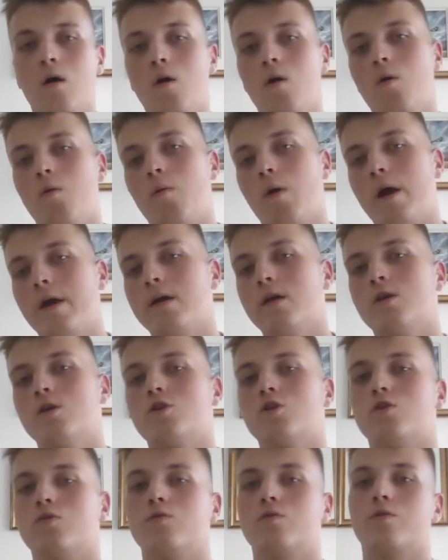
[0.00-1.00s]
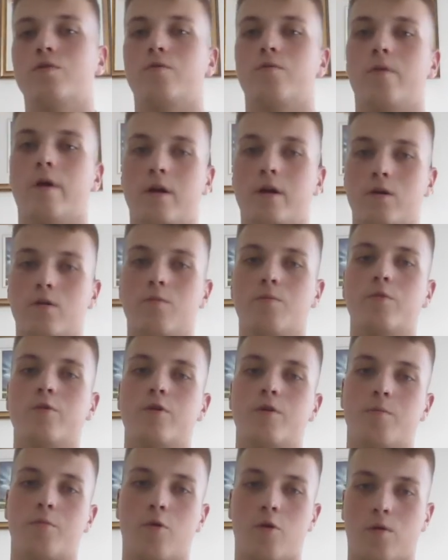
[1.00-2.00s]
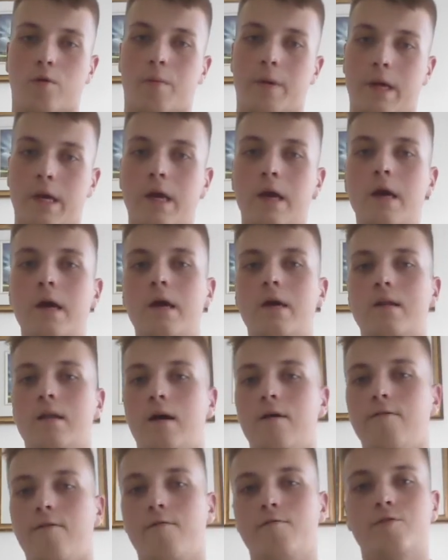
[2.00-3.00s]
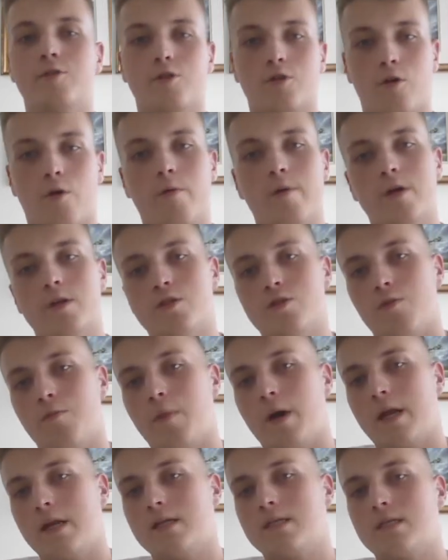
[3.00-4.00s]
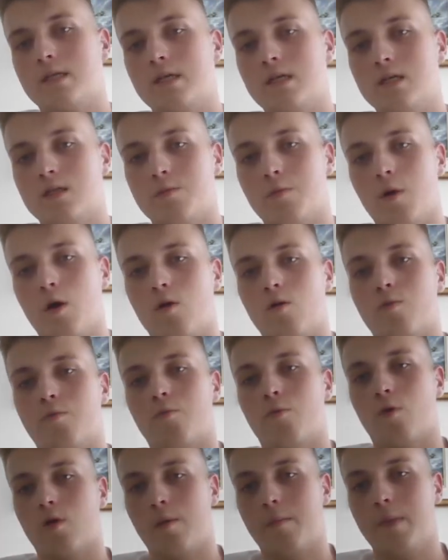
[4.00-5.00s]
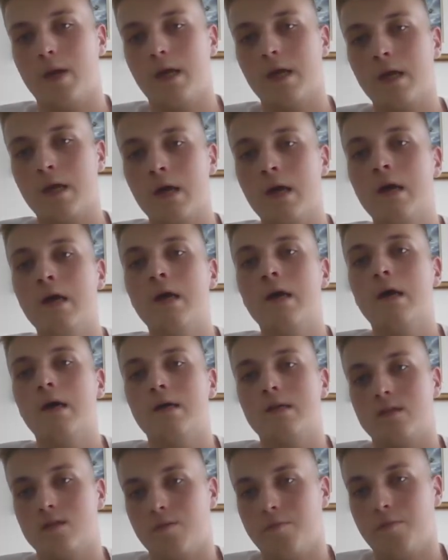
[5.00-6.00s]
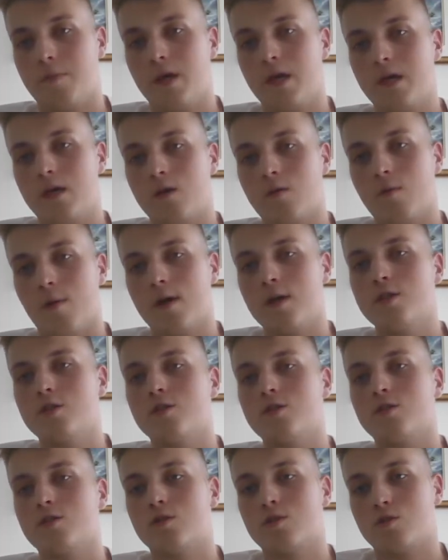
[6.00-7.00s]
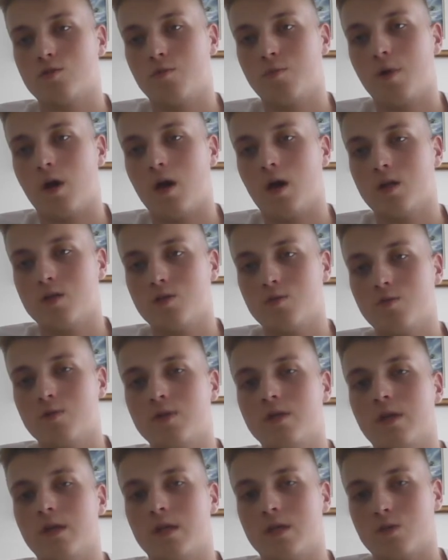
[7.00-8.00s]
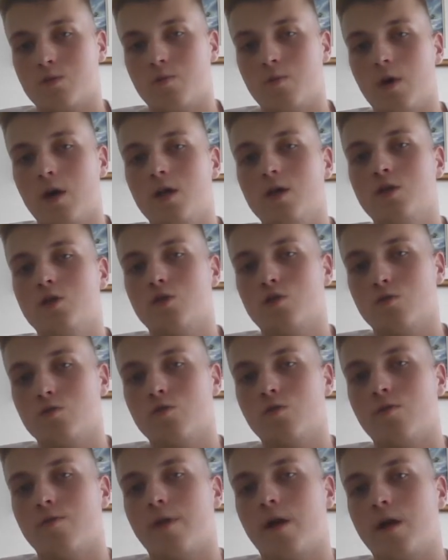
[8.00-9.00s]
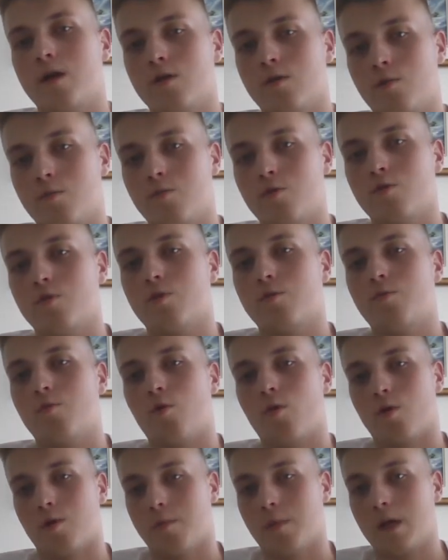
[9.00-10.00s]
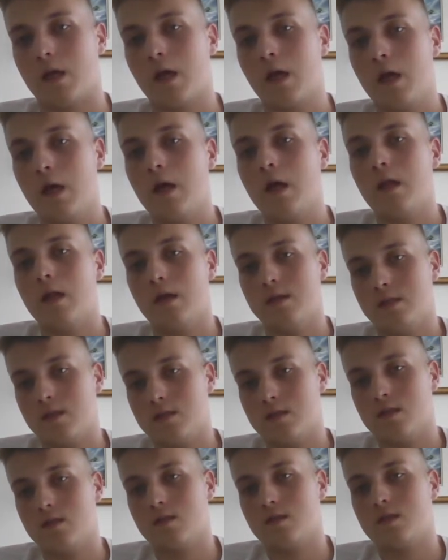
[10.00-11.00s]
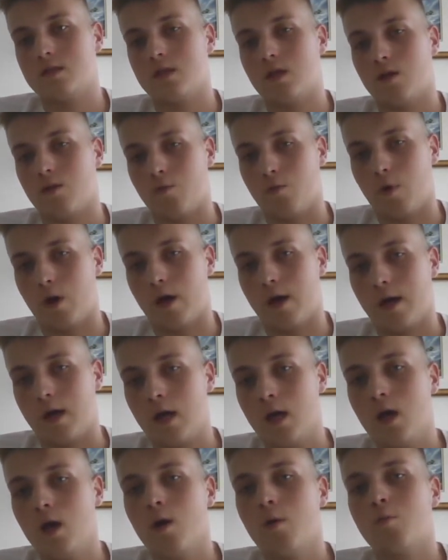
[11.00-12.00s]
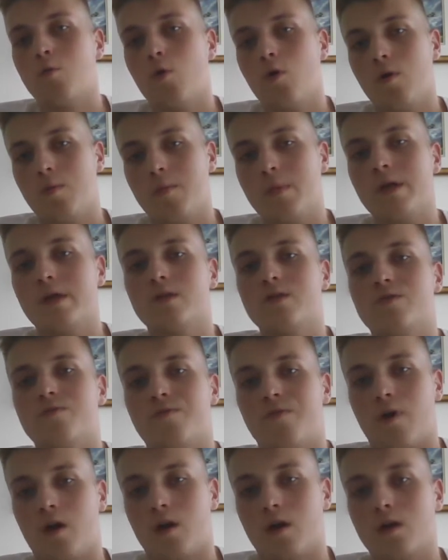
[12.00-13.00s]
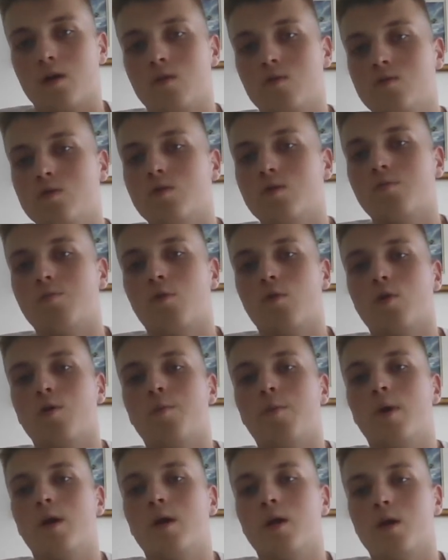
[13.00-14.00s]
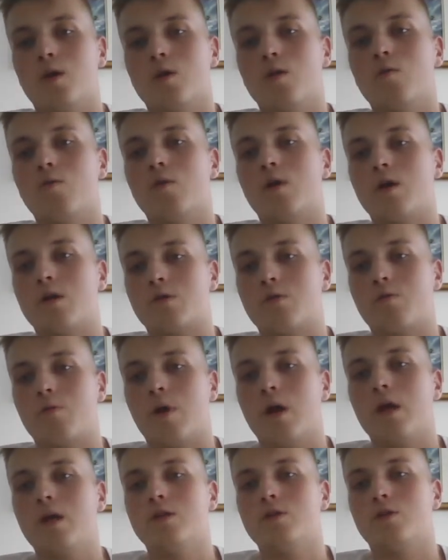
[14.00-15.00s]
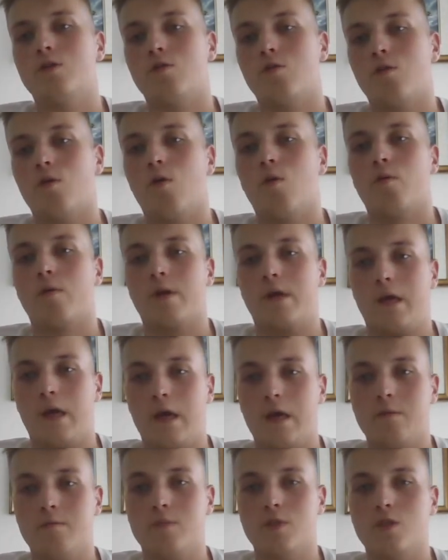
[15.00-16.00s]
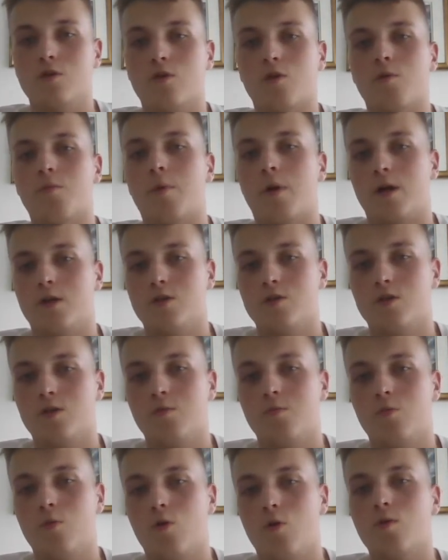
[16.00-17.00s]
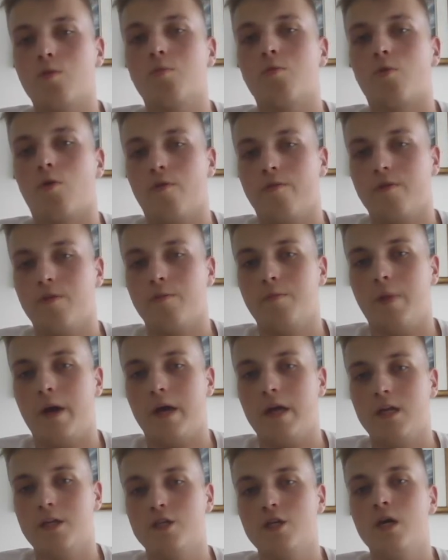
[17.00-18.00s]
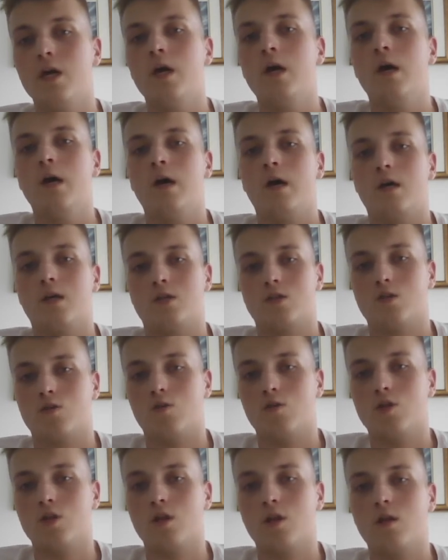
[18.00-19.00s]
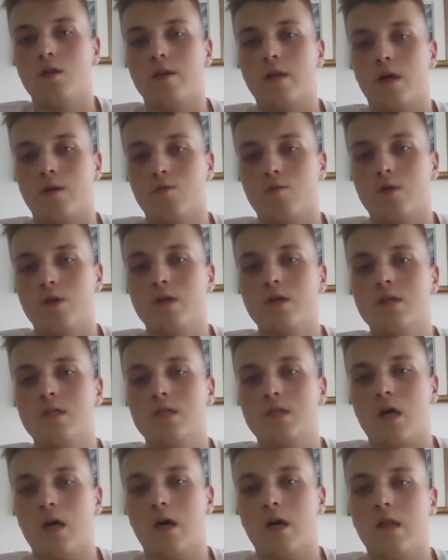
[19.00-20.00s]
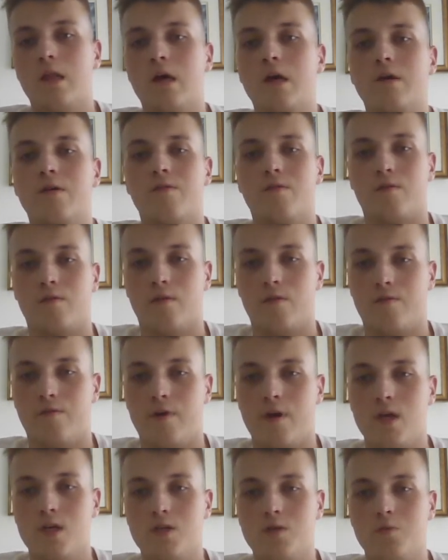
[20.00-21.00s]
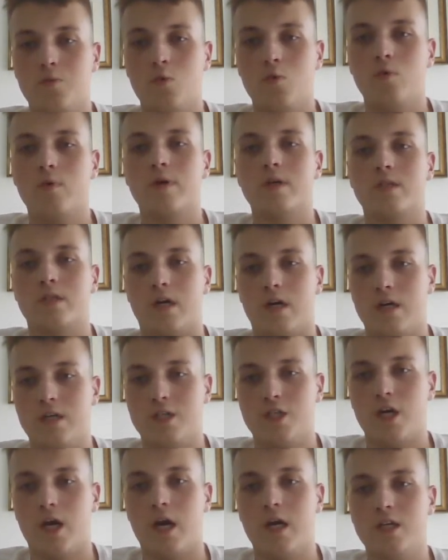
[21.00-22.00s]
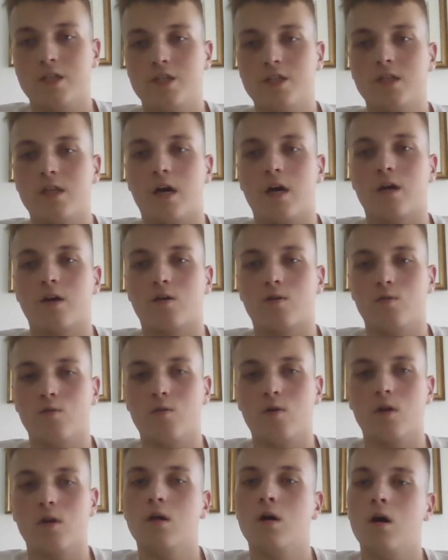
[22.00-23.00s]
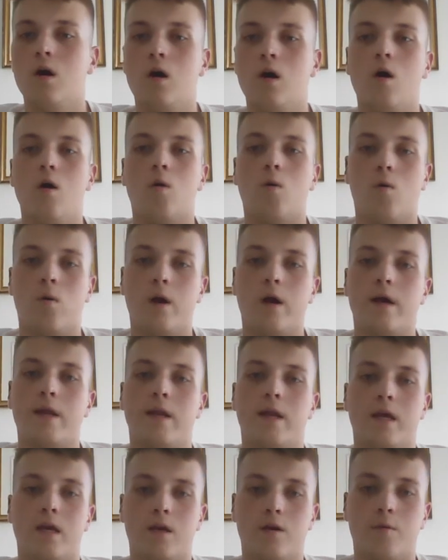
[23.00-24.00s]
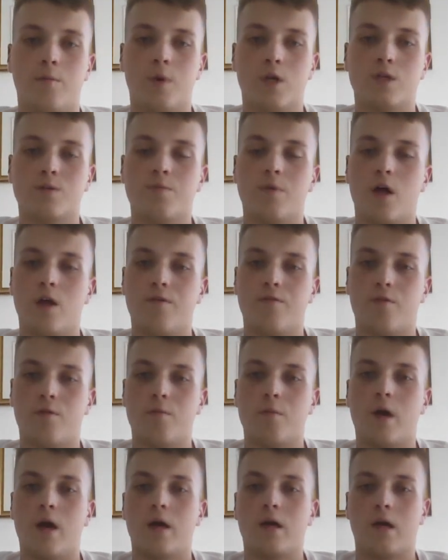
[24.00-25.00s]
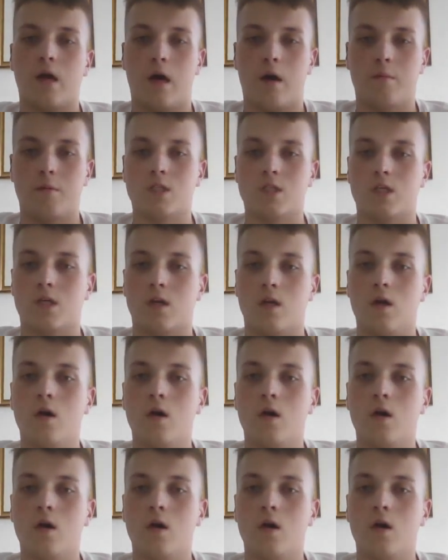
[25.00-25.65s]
Why should you learn computer programming? Now, after knowing so many things about programming, the big question to be answered is why should you learn computer programming? Let us understand why. Programming is fun. Using programming, you can create your own games, your personal blog, profile page, a social networking site like Facebook, a search engine like Google, or an e-commerce platform like Amazon.